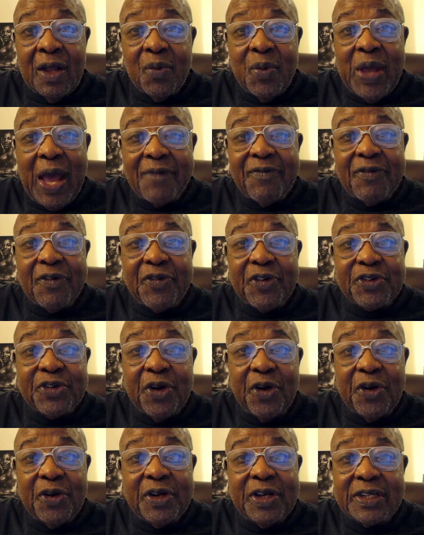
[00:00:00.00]
We have a
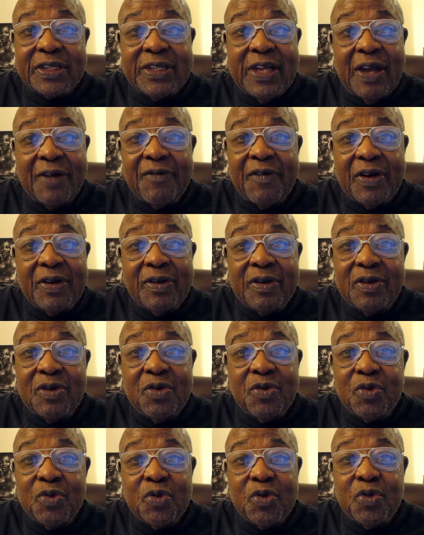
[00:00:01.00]
fraternity. It's never,
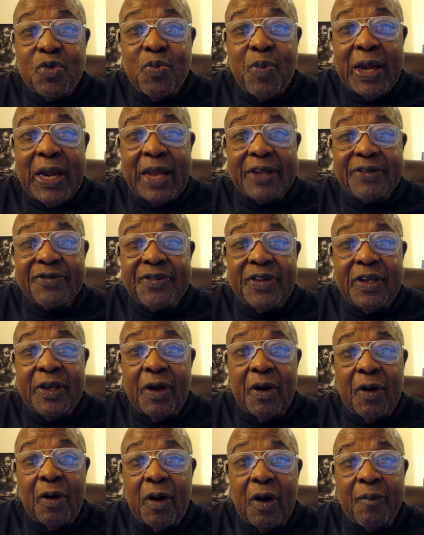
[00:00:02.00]
you, may not see
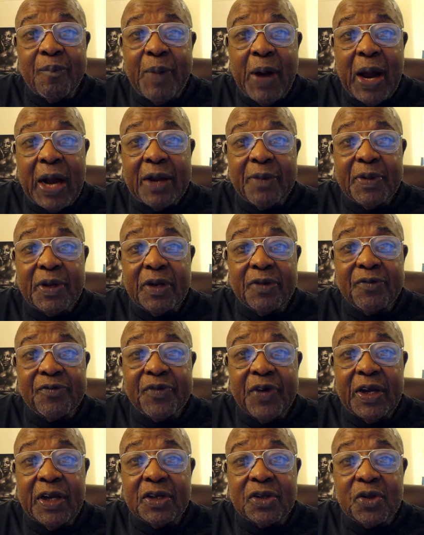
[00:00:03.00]
your a bodybuilding
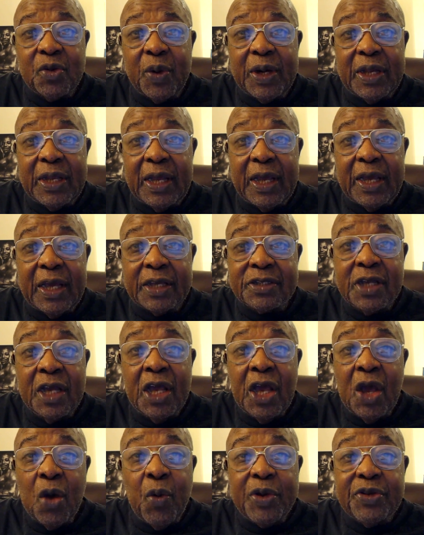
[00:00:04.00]
friend in 20 years.
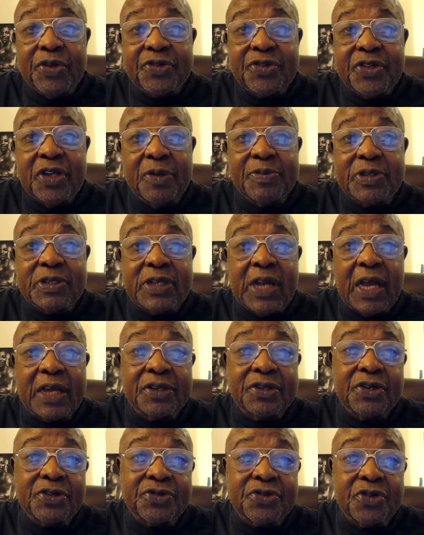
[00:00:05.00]
When you see him, just like
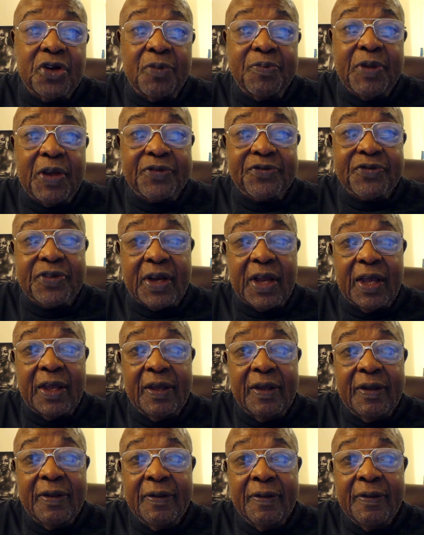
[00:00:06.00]
you just saw him yesterday.